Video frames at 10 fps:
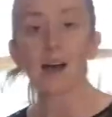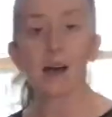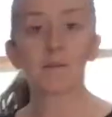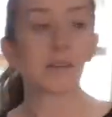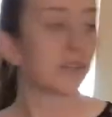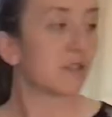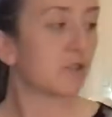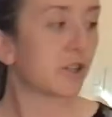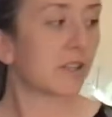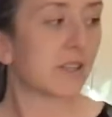going to get these
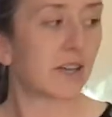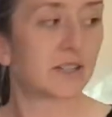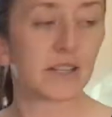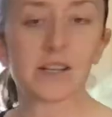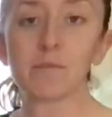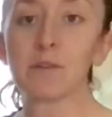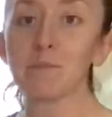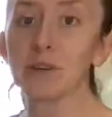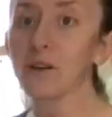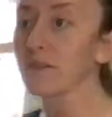chicken thighs, and I'm going to be off